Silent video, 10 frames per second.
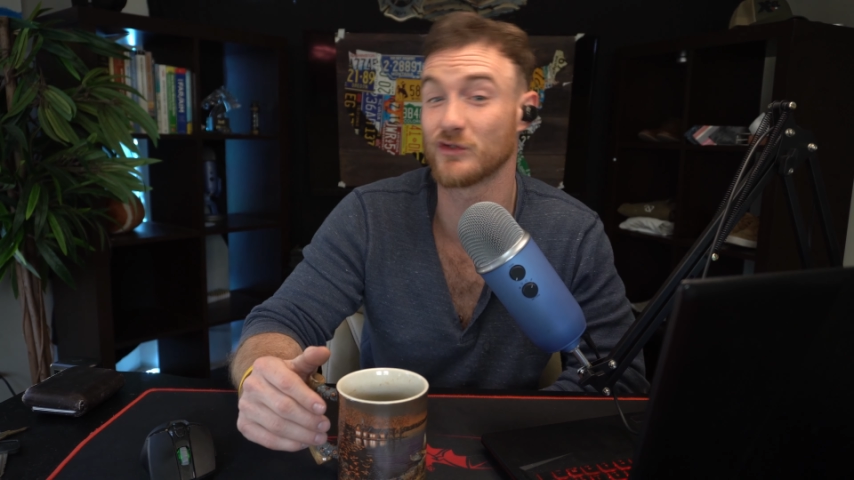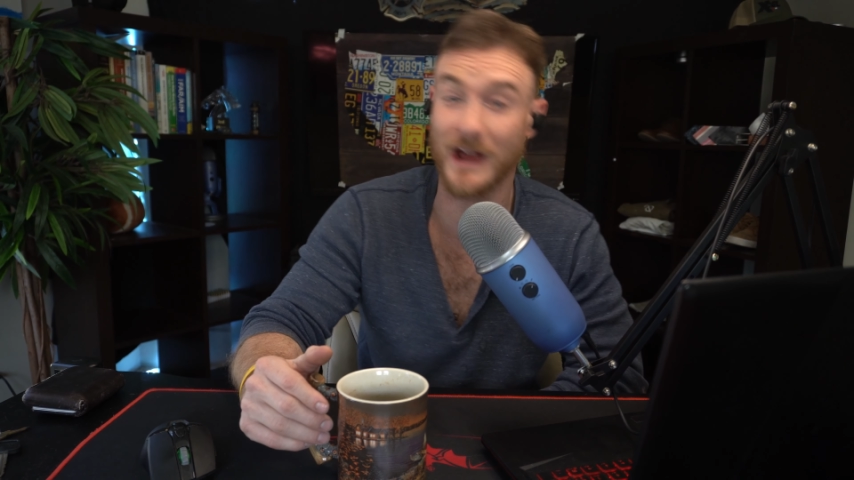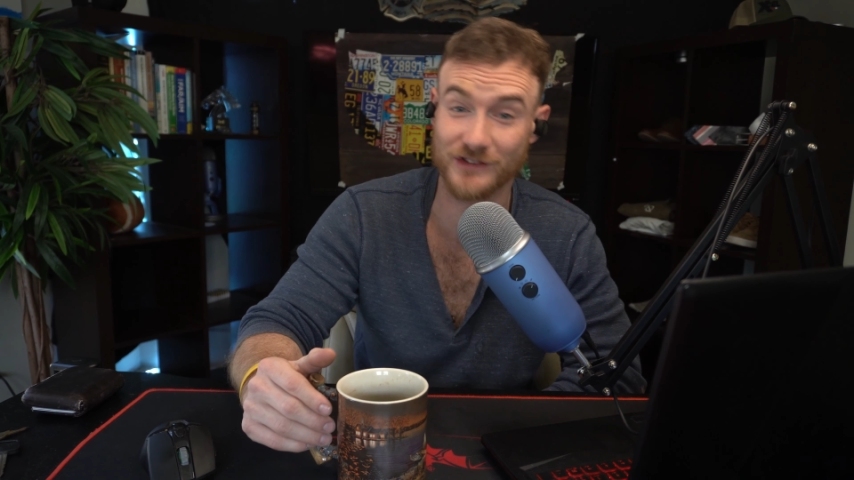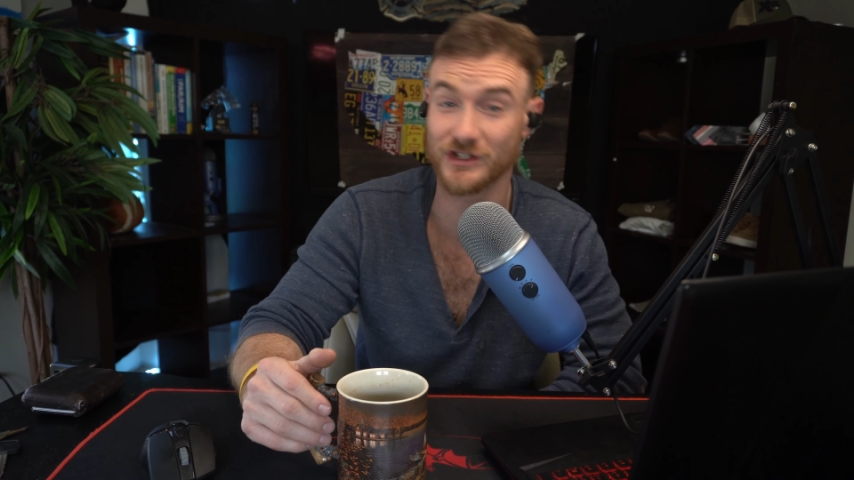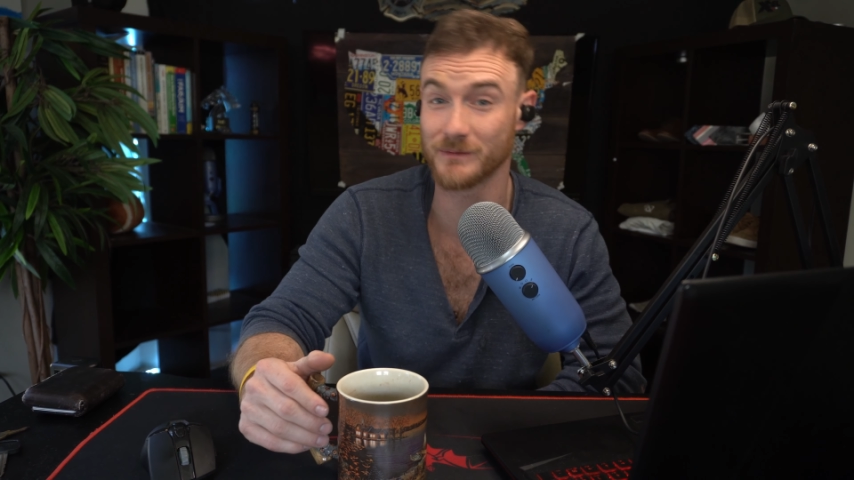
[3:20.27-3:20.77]
and
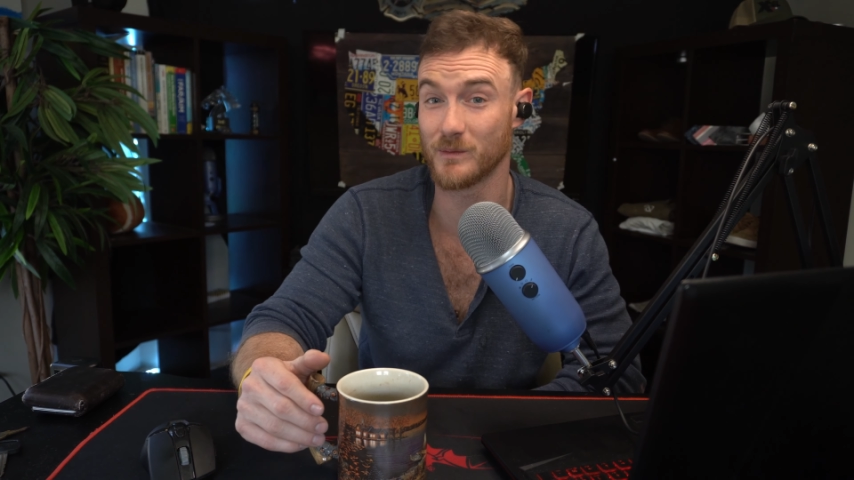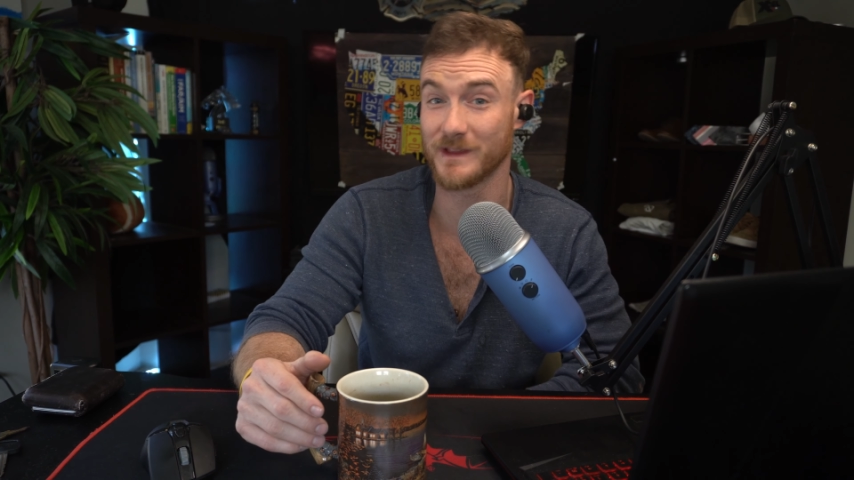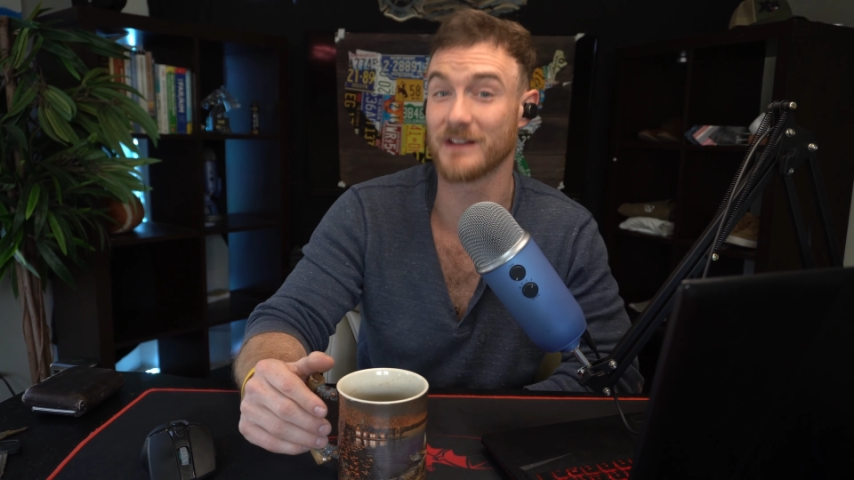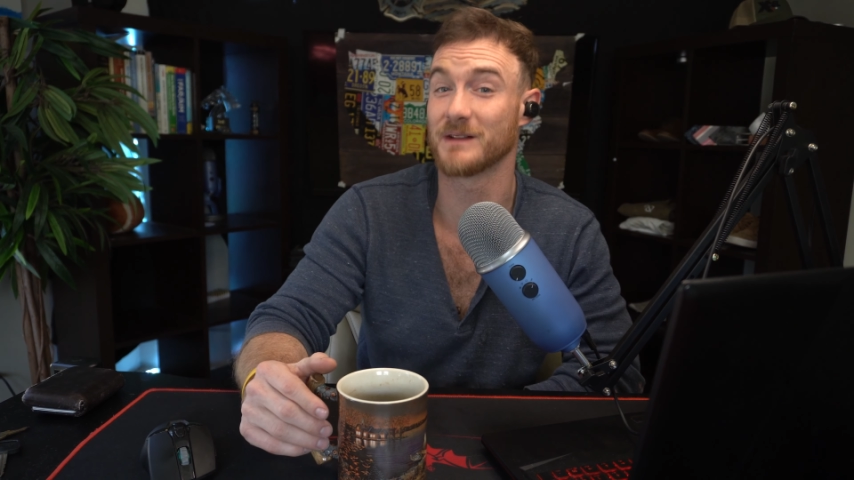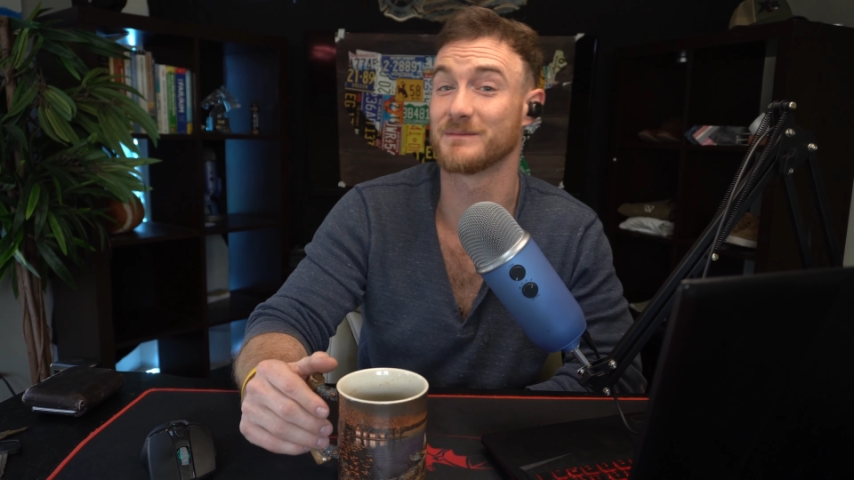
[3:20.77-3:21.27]
try to ship them
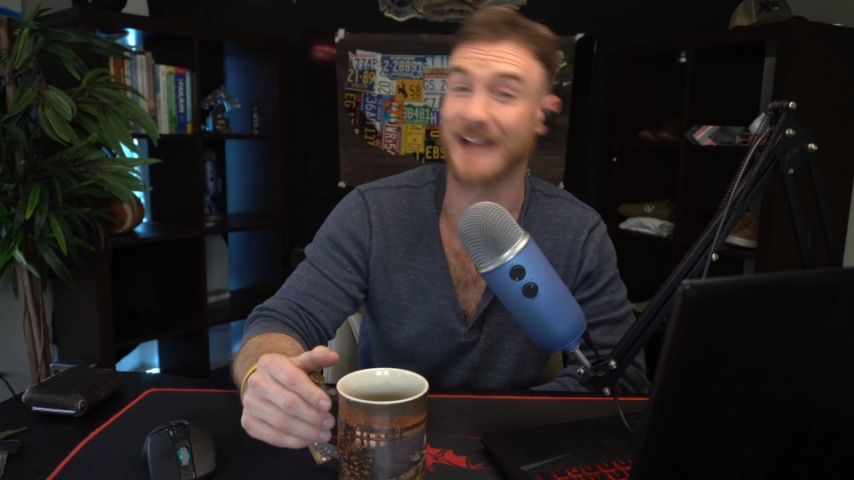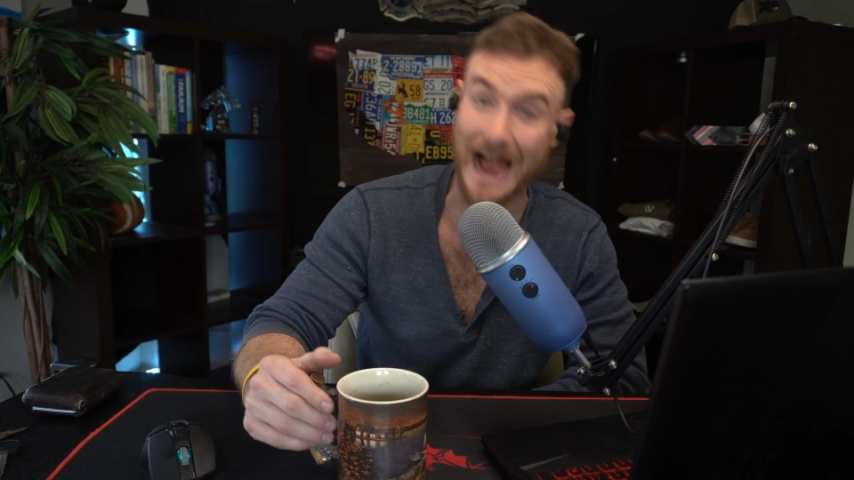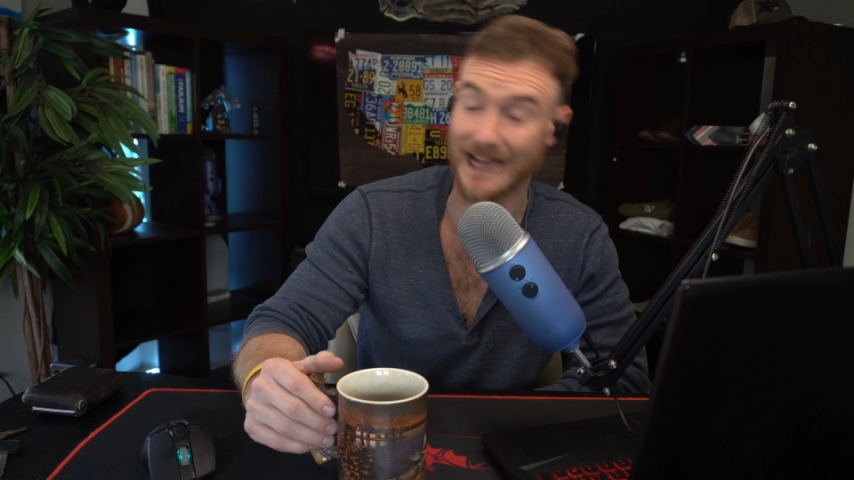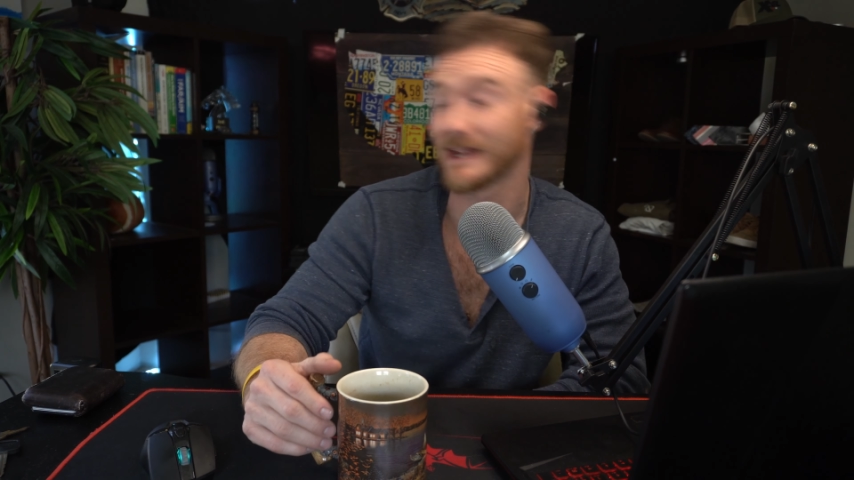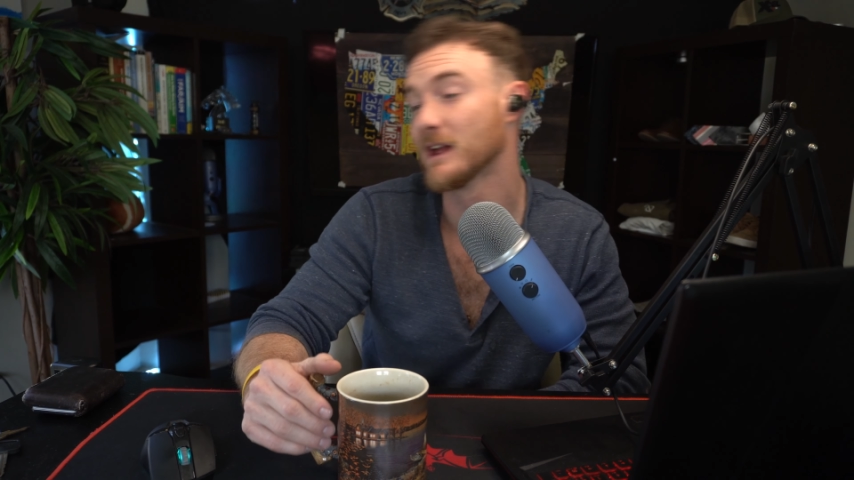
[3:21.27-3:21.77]
without them
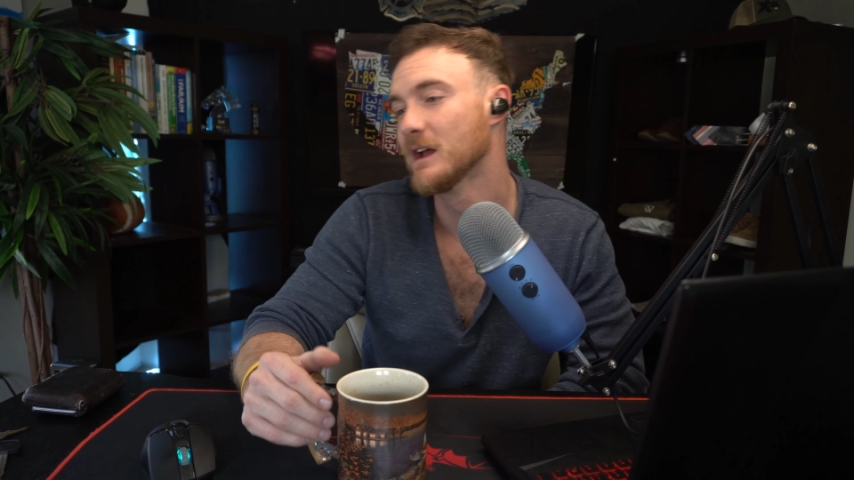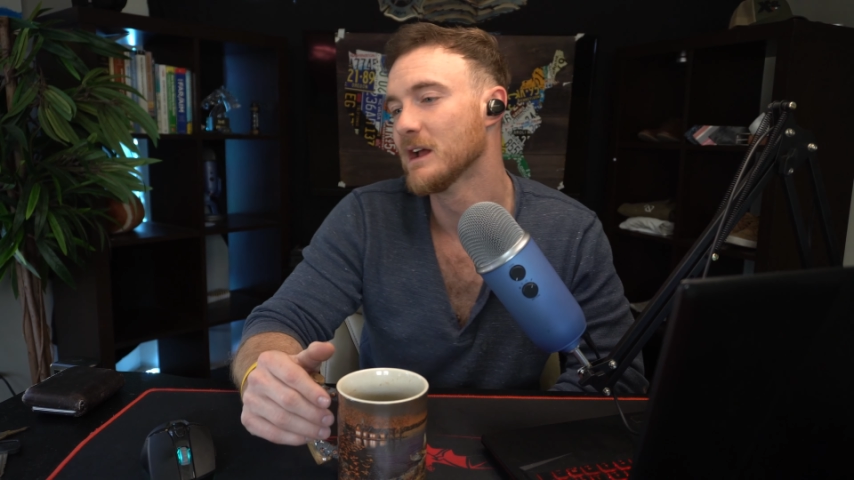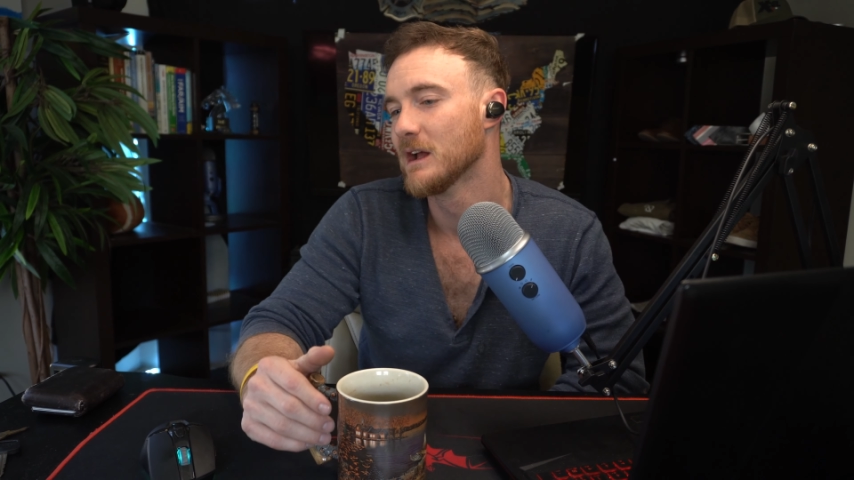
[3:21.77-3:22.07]
dying.